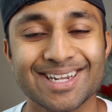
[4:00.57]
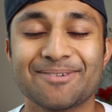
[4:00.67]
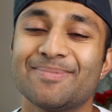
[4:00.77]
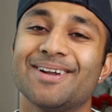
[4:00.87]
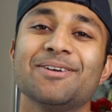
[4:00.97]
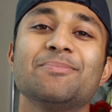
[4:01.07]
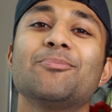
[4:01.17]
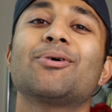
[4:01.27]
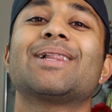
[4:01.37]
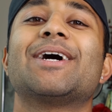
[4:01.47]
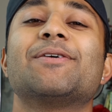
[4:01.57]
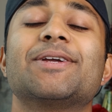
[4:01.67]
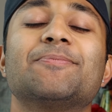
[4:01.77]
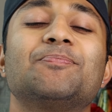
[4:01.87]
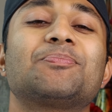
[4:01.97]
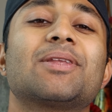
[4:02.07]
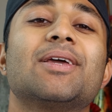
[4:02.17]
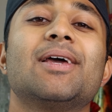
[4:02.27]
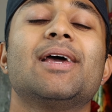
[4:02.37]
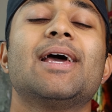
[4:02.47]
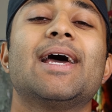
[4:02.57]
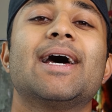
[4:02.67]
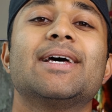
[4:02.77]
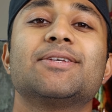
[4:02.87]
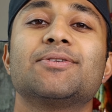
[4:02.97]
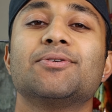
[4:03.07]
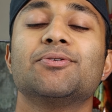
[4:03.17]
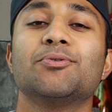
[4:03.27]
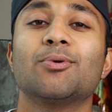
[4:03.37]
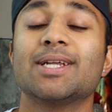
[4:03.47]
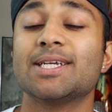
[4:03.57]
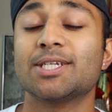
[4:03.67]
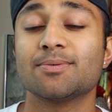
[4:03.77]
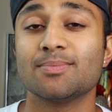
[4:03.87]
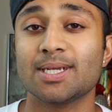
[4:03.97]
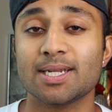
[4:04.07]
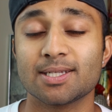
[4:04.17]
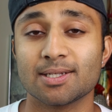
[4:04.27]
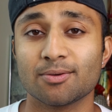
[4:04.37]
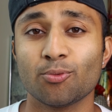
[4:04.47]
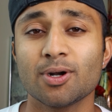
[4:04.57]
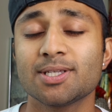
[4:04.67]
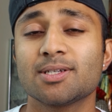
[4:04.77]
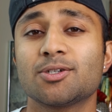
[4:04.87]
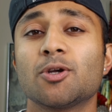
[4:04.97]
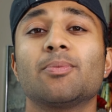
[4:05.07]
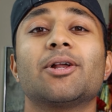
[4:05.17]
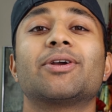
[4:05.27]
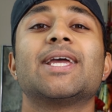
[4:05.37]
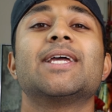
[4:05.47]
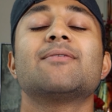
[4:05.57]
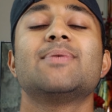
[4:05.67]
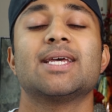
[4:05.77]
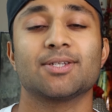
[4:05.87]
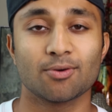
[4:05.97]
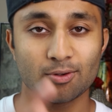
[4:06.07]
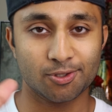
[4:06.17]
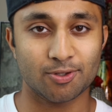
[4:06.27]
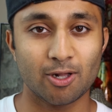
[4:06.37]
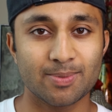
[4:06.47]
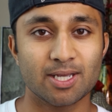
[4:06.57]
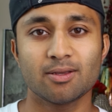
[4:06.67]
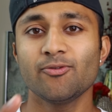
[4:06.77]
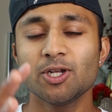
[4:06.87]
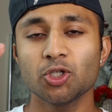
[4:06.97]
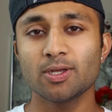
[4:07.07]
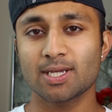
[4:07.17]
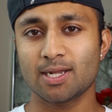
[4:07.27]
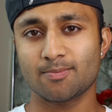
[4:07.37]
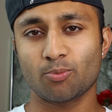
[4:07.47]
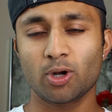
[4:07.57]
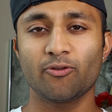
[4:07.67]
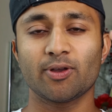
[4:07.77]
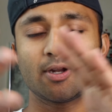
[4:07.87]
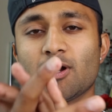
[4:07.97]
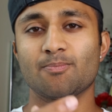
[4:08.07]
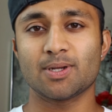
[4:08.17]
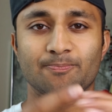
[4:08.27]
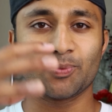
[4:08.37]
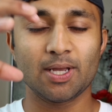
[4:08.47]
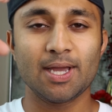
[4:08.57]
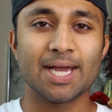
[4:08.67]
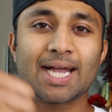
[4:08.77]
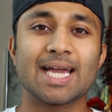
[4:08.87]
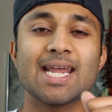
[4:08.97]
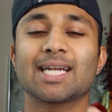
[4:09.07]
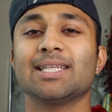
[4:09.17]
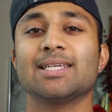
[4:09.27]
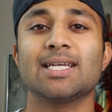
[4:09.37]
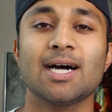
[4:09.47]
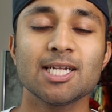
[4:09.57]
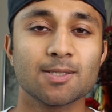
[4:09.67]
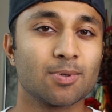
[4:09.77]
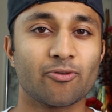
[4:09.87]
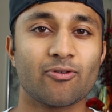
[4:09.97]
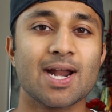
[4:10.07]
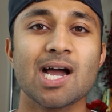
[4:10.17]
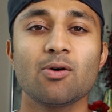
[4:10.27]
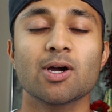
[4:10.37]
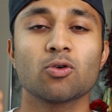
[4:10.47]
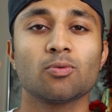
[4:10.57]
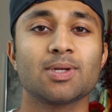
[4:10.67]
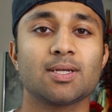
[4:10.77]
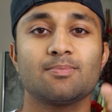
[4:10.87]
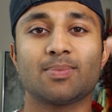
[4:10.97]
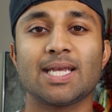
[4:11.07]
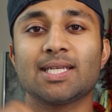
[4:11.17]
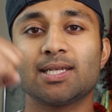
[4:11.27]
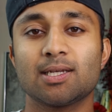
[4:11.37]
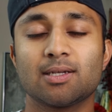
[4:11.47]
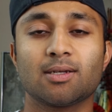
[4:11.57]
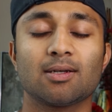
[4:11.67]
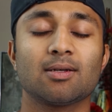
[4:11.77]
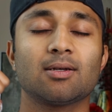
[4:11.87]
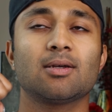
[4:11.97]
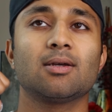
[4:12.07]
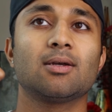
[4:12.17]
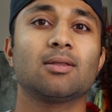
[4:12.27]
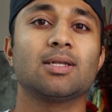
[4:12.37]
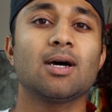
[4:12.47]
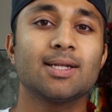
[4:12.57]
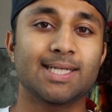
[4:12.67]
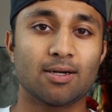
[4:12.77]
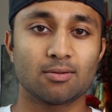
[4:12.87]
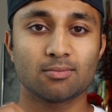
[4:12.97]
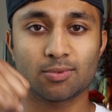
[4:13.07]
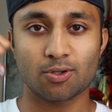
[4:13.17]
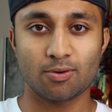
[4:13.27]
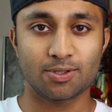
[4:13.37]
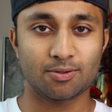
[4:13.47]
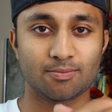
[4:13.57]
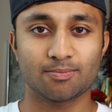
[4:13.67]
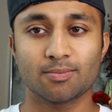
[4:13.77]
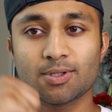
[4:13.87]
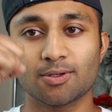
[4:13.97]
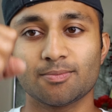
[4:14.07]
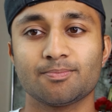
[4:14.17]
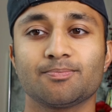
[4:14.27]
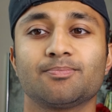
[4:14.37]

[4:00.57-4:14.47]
not better, but more clarity, as to what it each means and what does the triple layer cake mean as a whole. So I'll be eventually kind of briefing it up and connecting the dots, but for now I will be piecing the dots out towards you. So